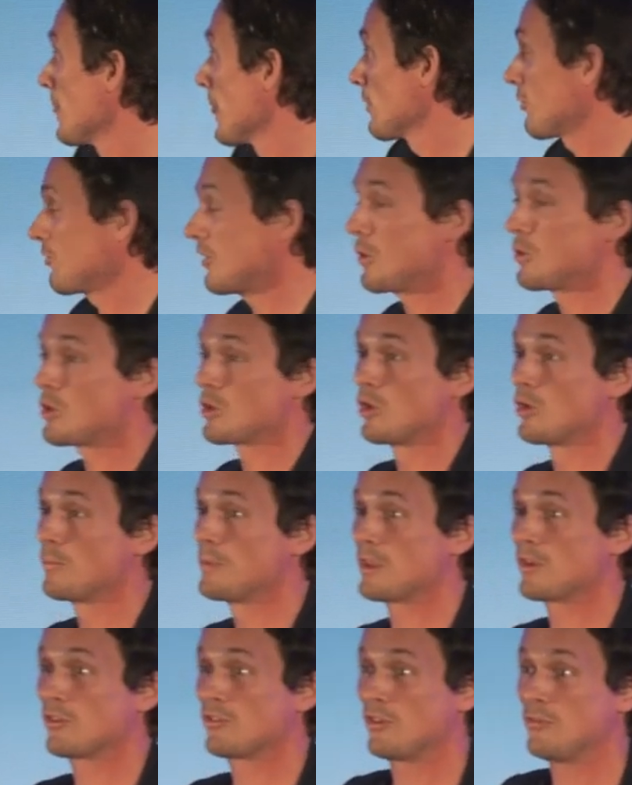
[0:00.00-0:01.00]
So called
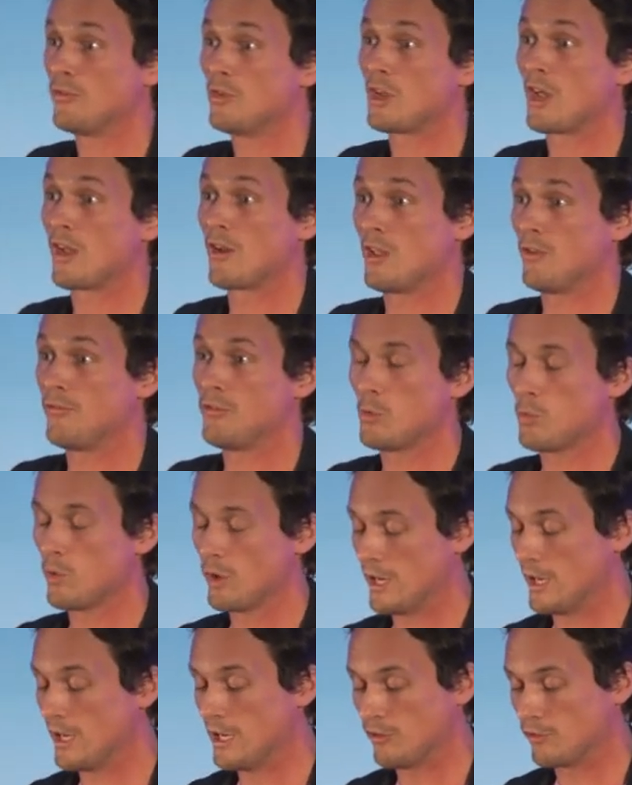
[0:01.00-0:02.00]
because if you
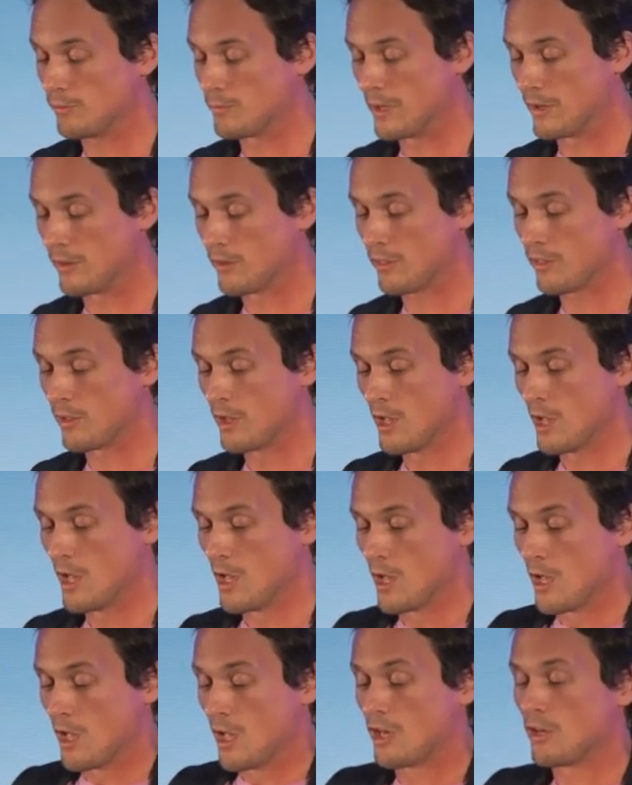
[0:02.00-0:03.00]
win it each month
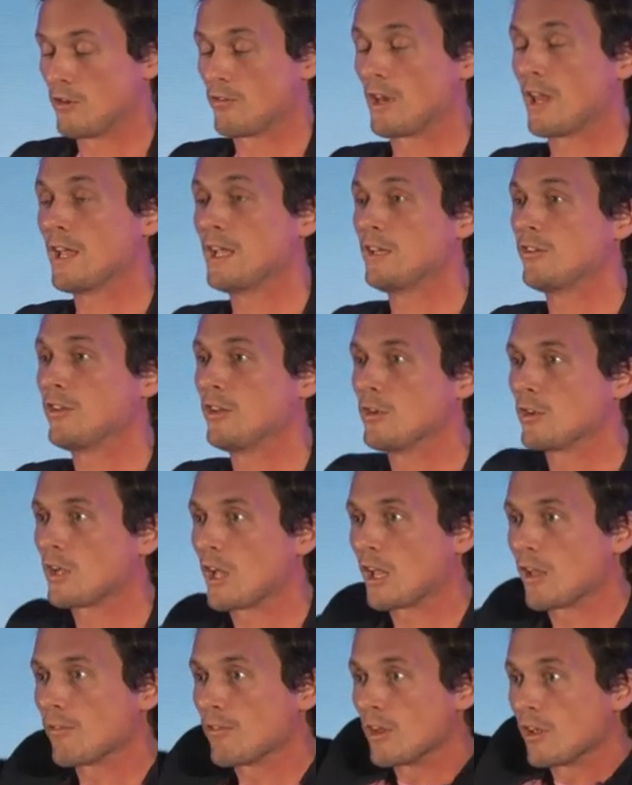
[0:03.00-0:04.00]
and you're a lady, you
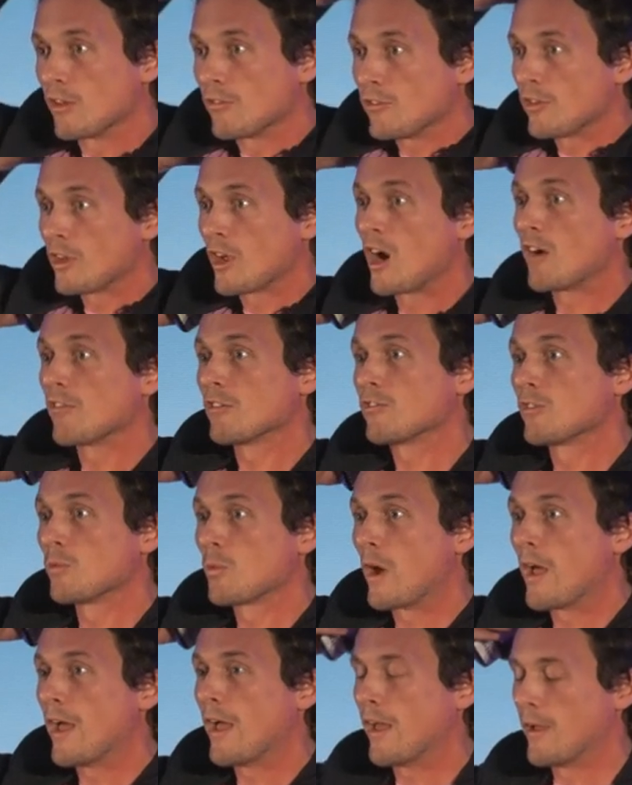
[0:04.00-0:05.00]
get given a tiara to
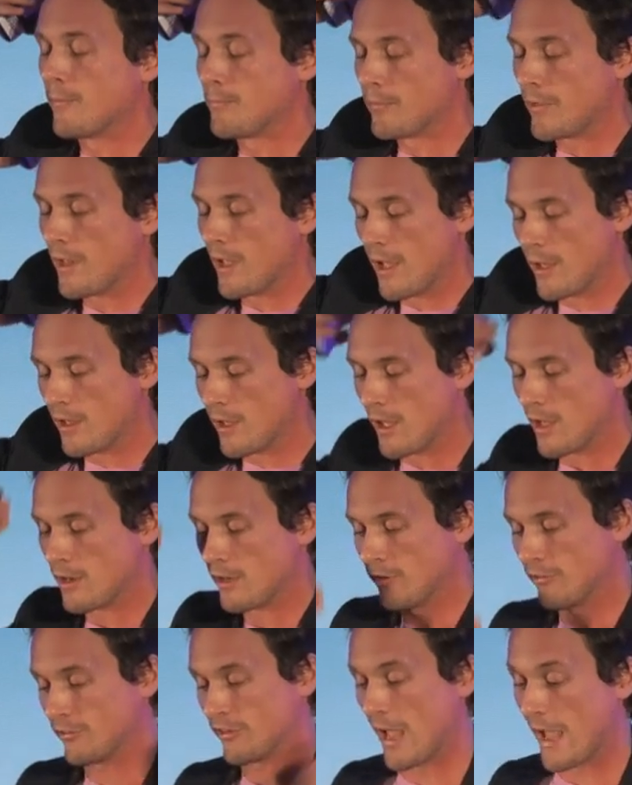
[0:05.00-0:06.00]
wear and
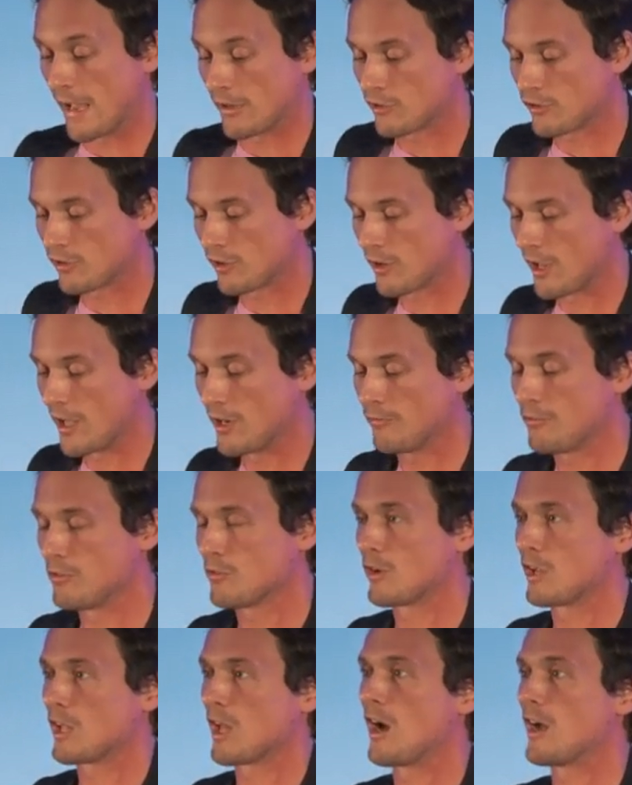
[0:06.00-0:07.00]
a sash. And if
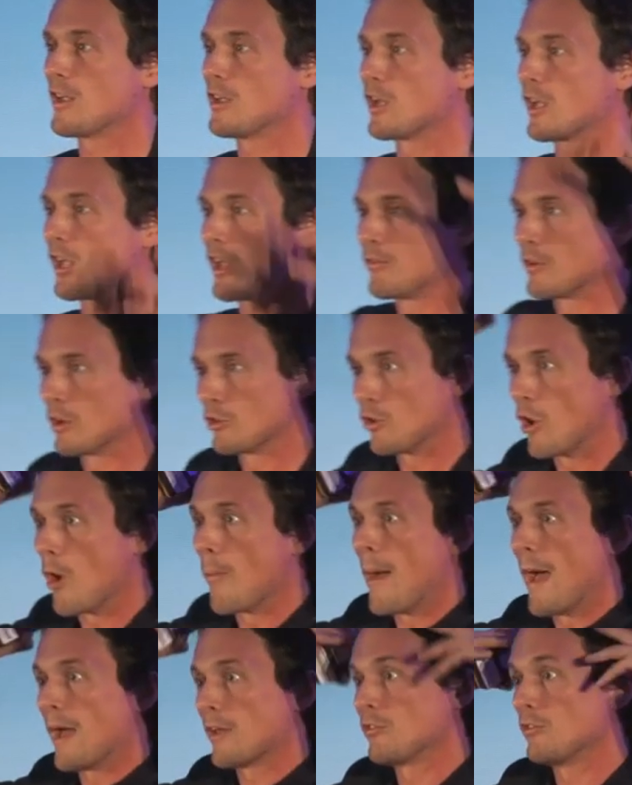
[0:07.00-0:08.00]
you're a guy, you get given a
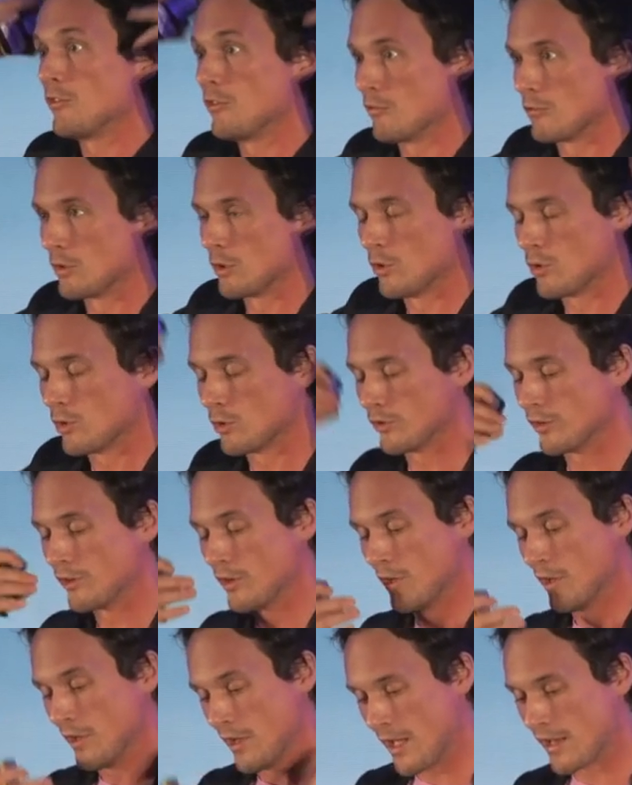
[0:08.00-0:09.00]
top hat and you're a lord
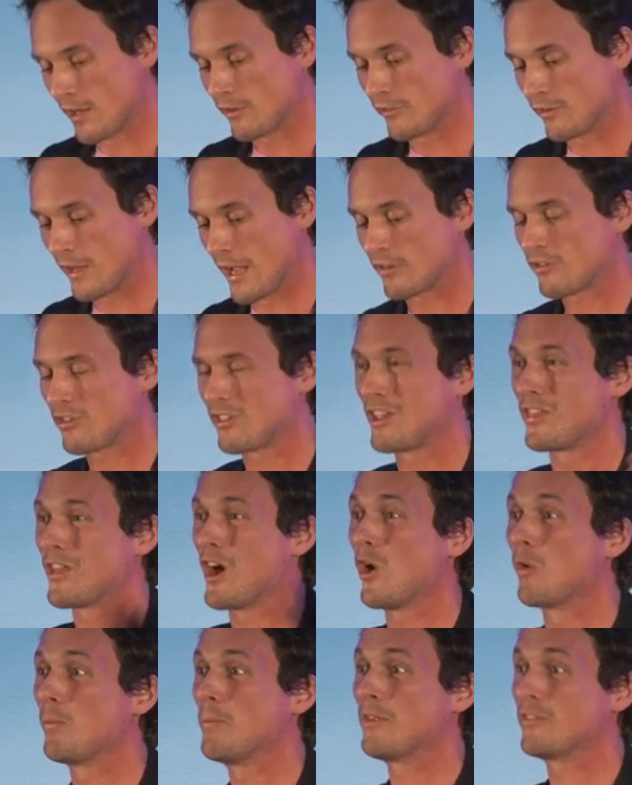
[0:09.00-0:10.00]
and a sash. And then the
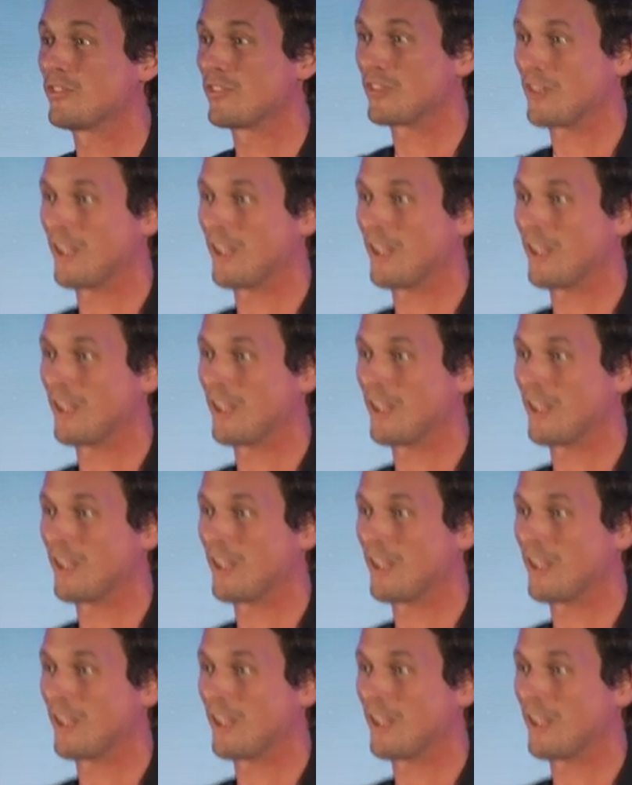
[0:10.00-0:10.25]
whole business